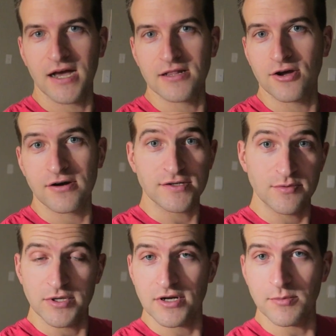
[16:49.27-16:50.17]
Uh,
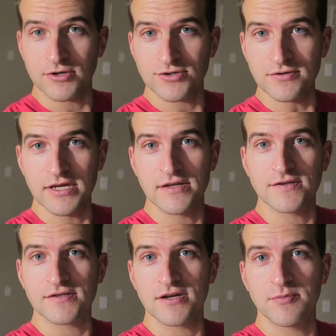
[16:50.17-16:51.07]
Laura's going to be in a commercial, and
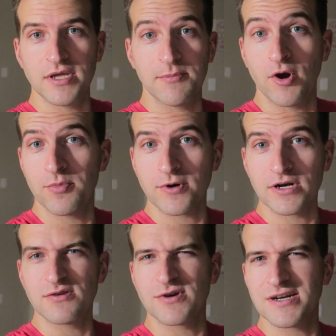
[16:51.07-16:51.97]
it's going to be. I'm hoping
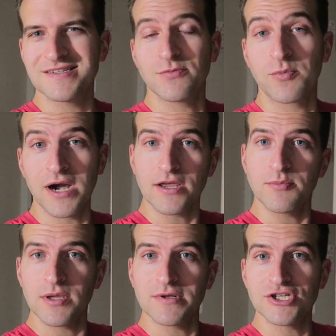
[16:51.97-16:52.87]
we're going to we're going to see. We're
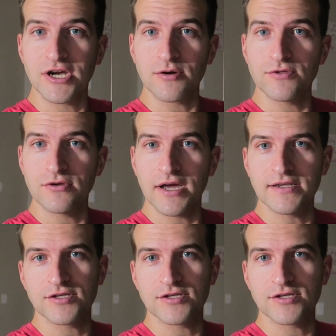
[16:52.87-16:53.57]
probably going to be able to share it with you